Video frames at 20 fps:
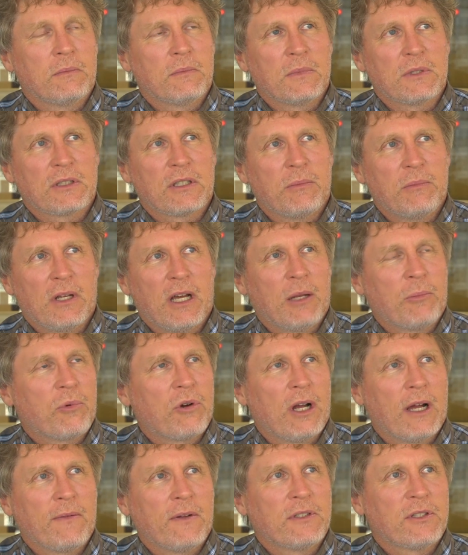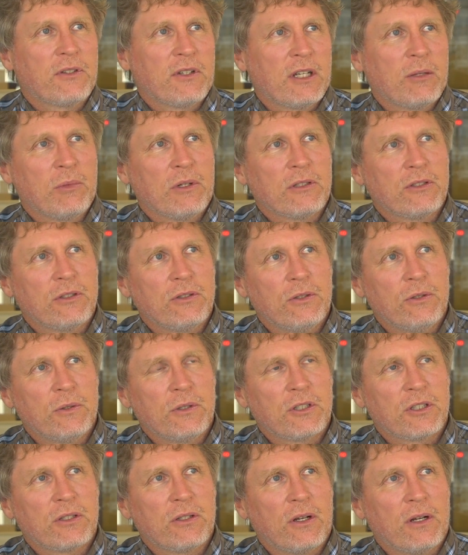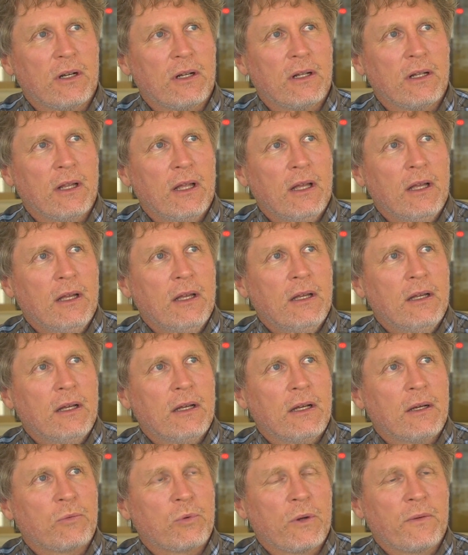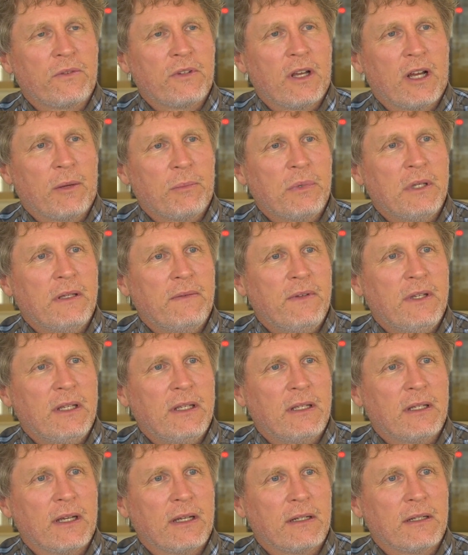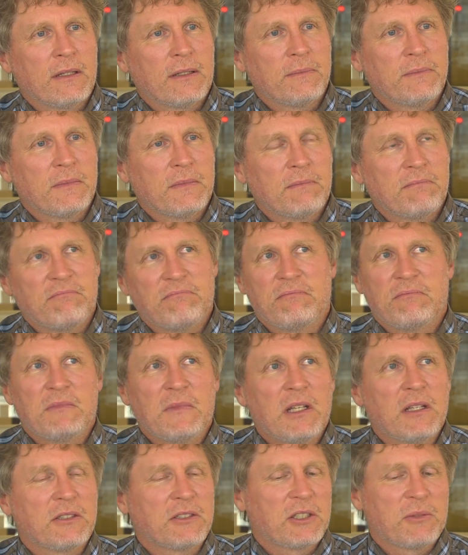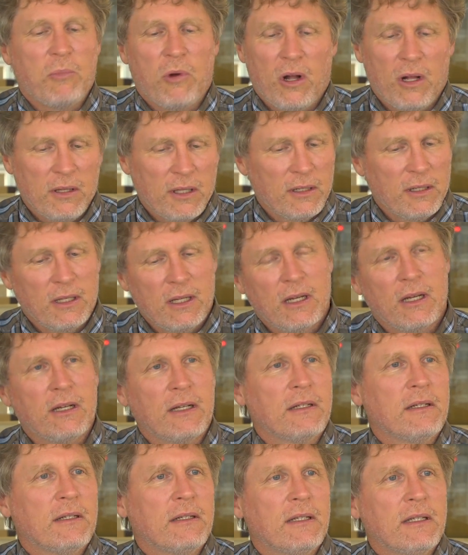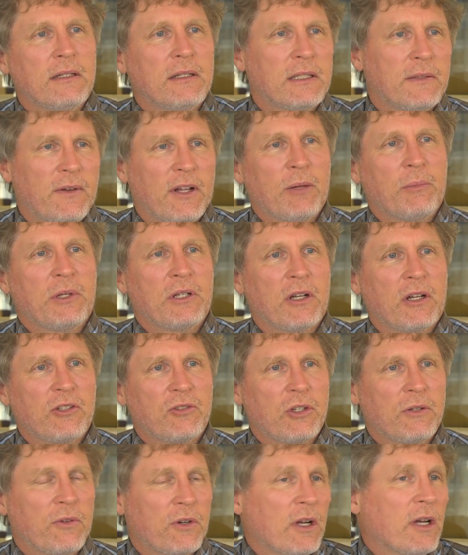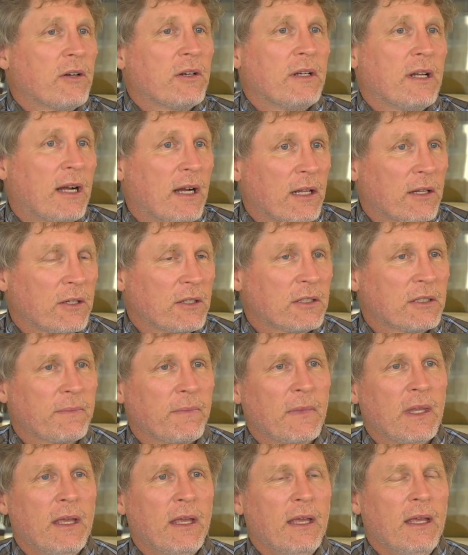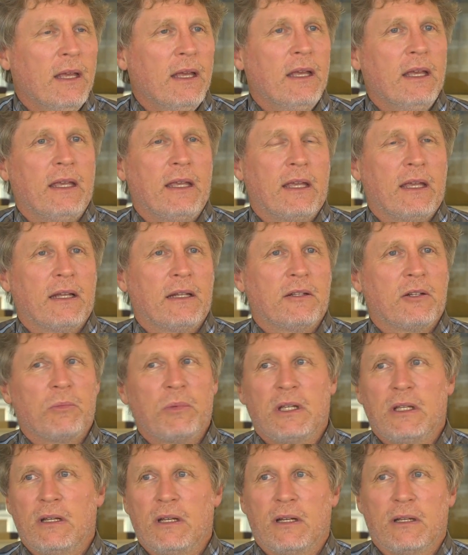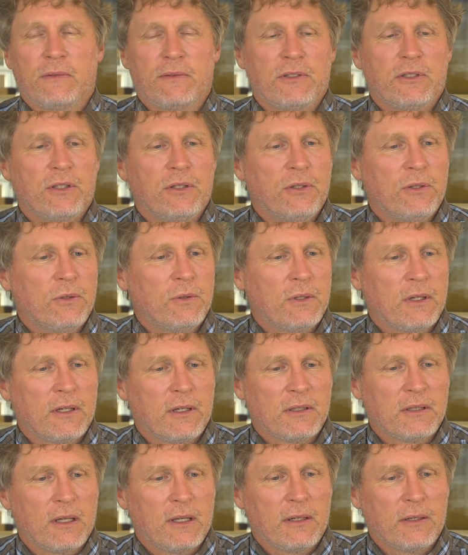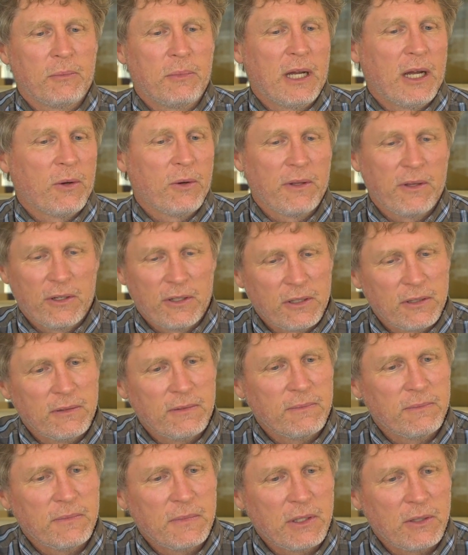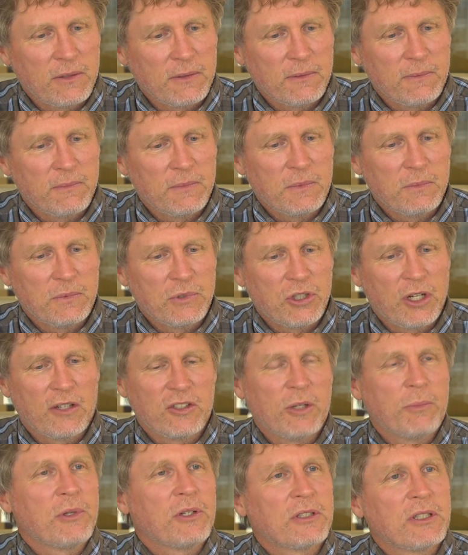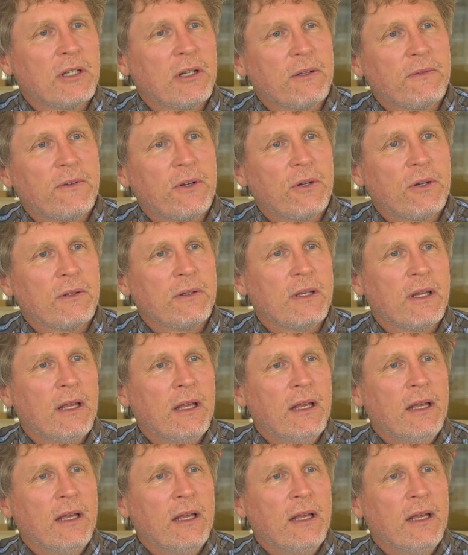some nonprofits are able to install a rooftop PV on a small little hut in a developing country for $100, and it'll be enough to power their, charge up their cell phone,